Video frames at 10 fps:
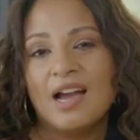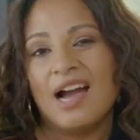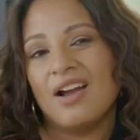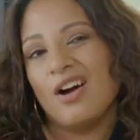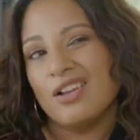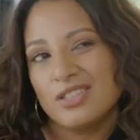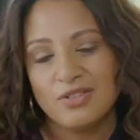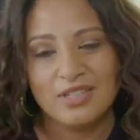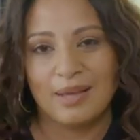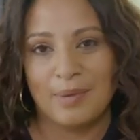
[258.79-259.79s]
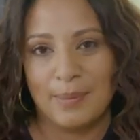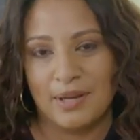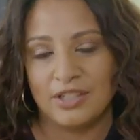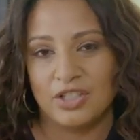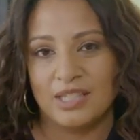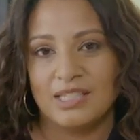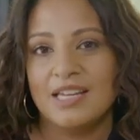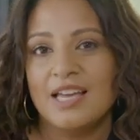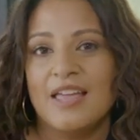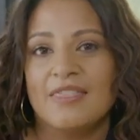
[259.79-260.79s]
I also tell my patients
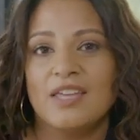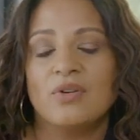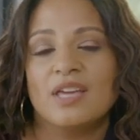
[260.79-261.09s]
that you